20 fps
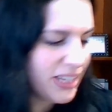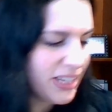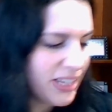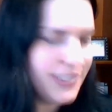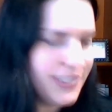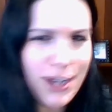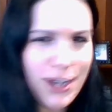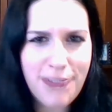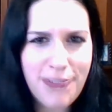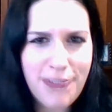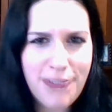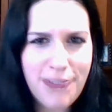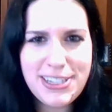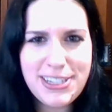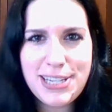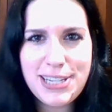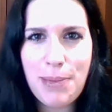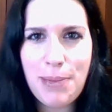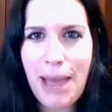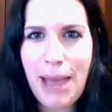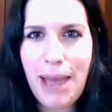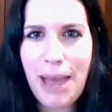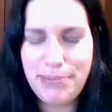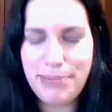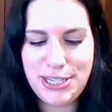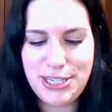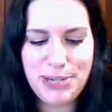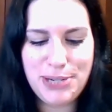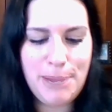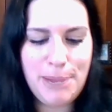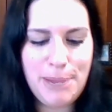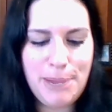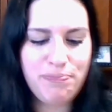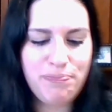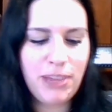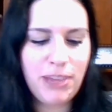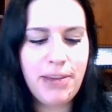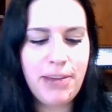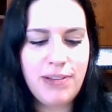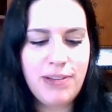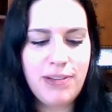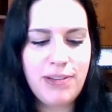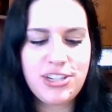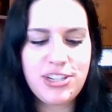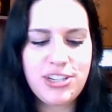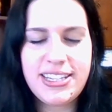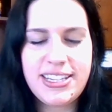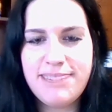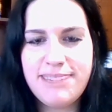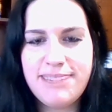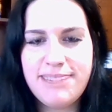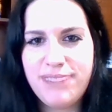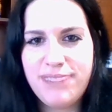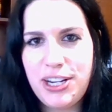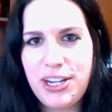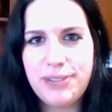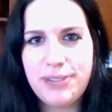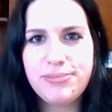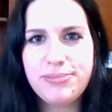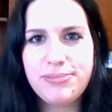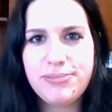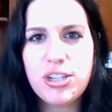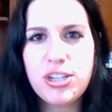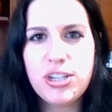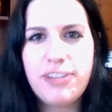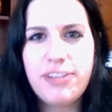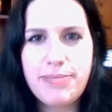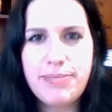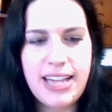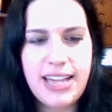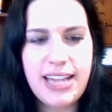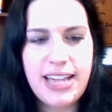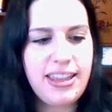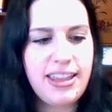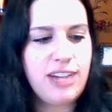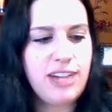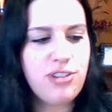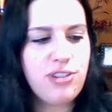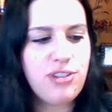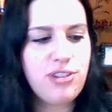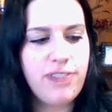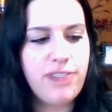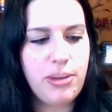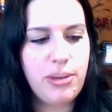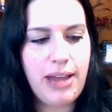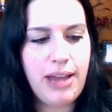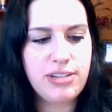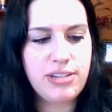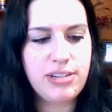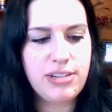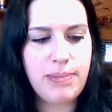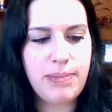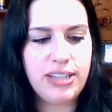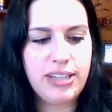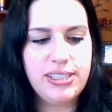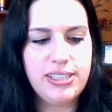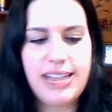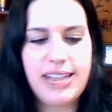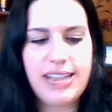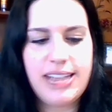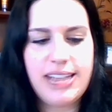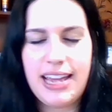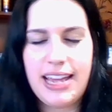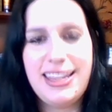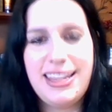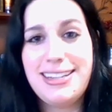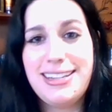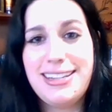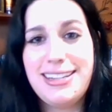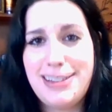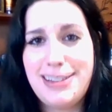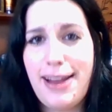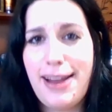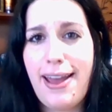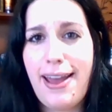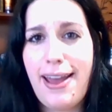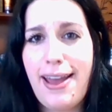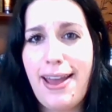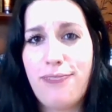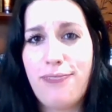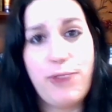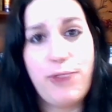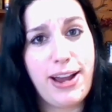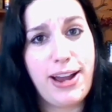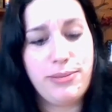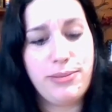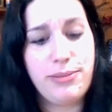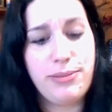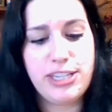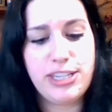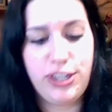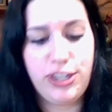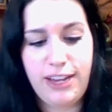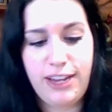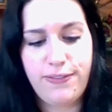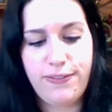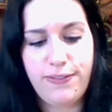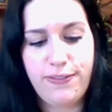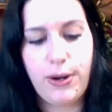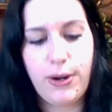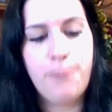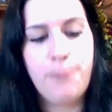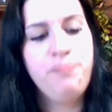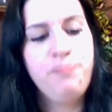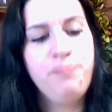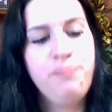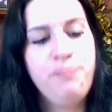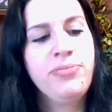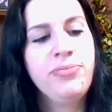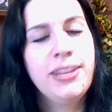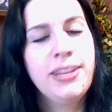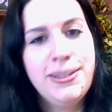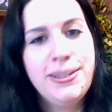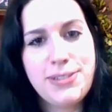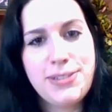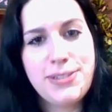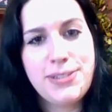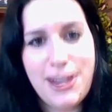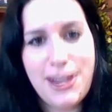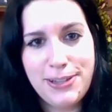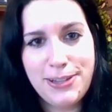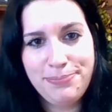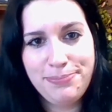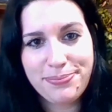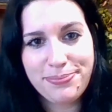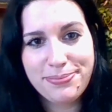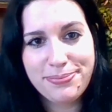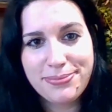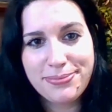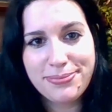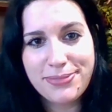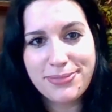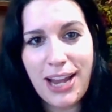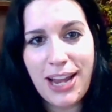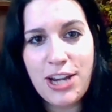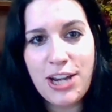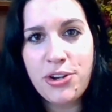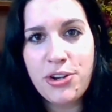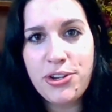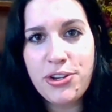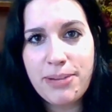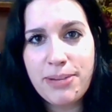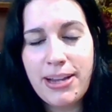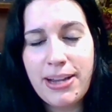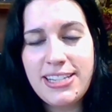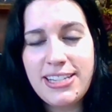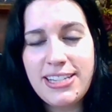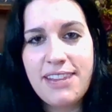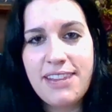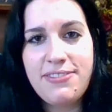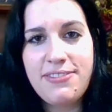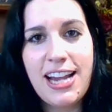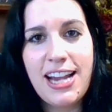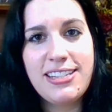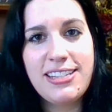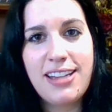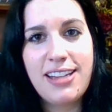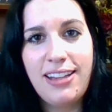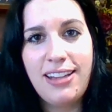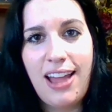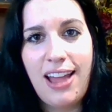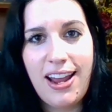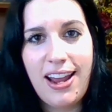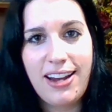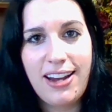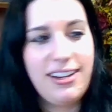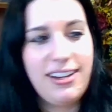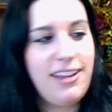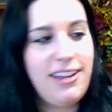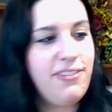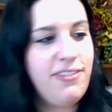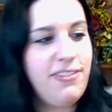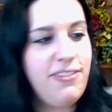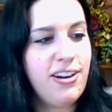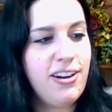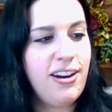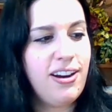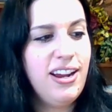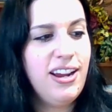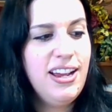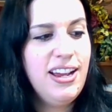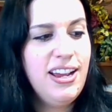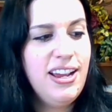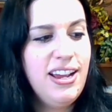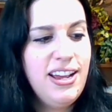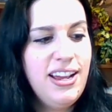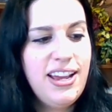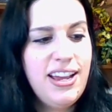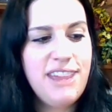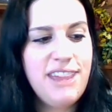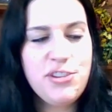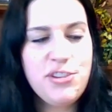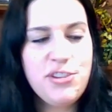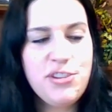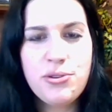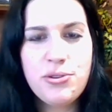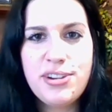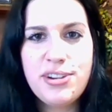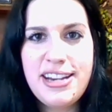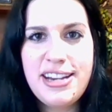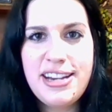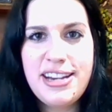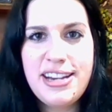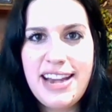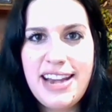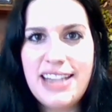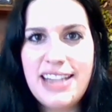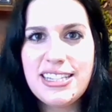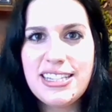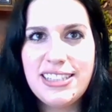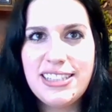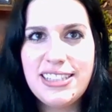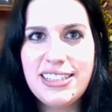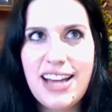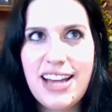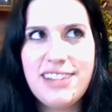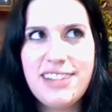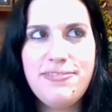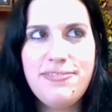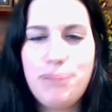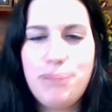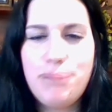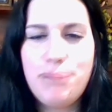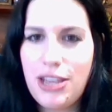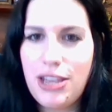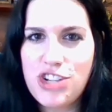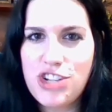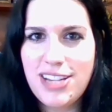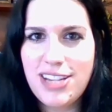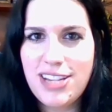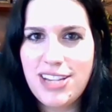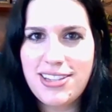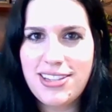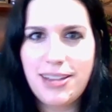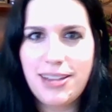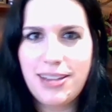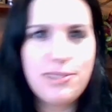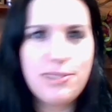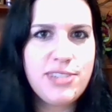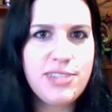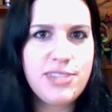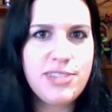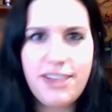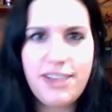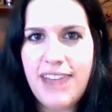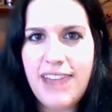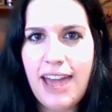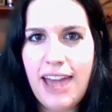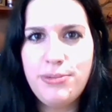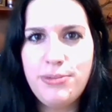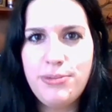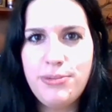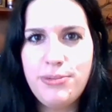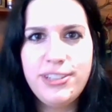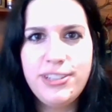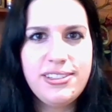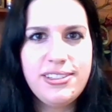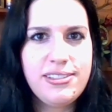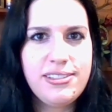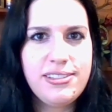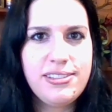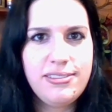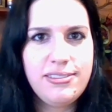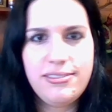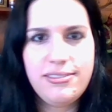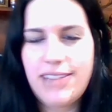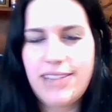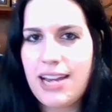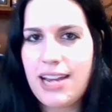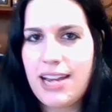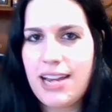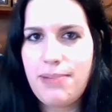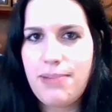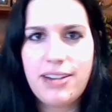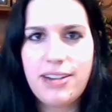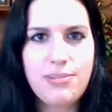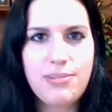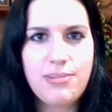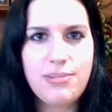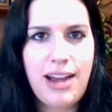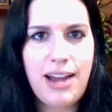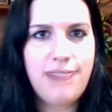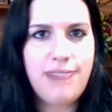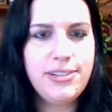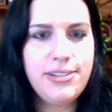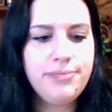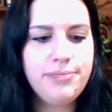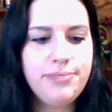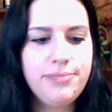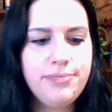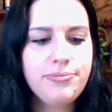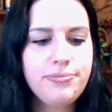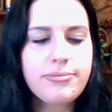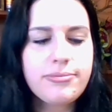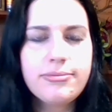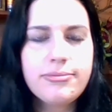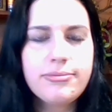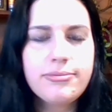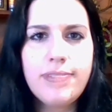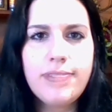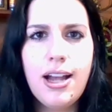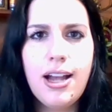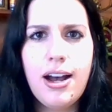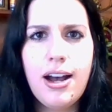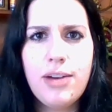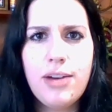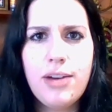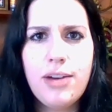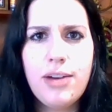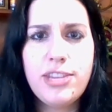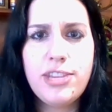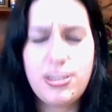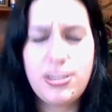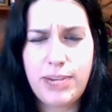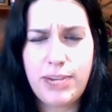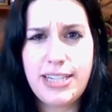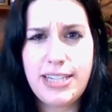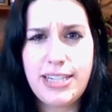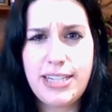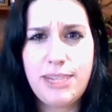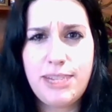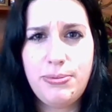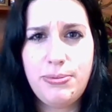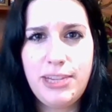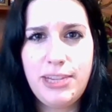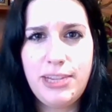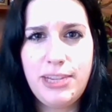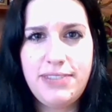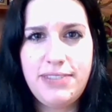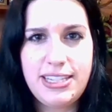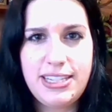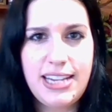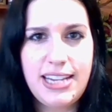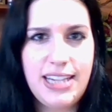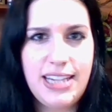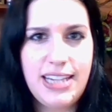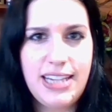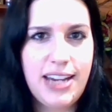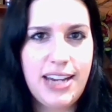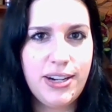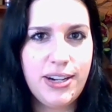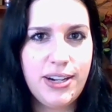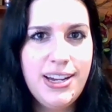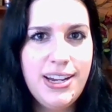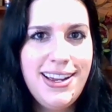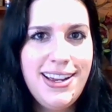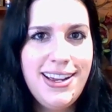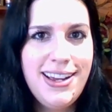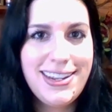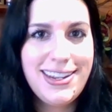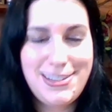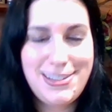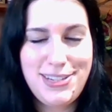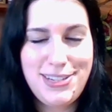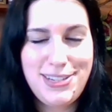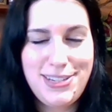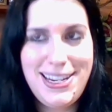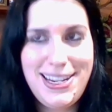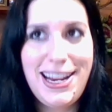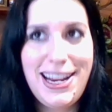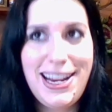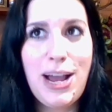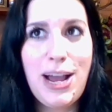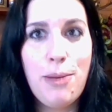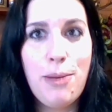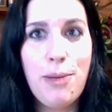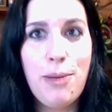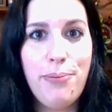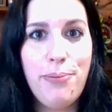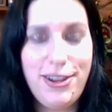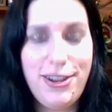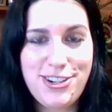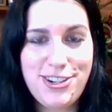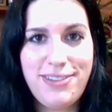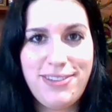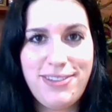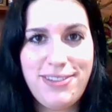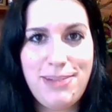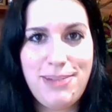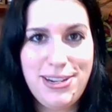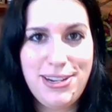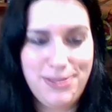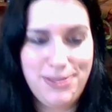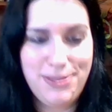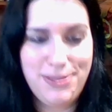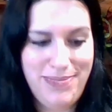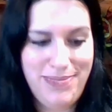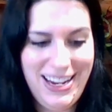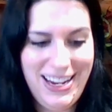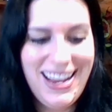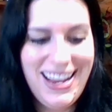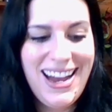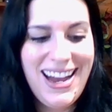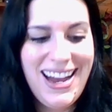No, obviously I'm happy to do it, but I was just, you know, sort of upset that I drove all the way out to Michael's and they did not have what I was looking for. So I know you can buy safety eyes online. If you knit a lot of plushies, like stuffed animals, teddy bears, what have you, this is what I did when we lived in San Diego, because I was knitting a bunch of amigurumi.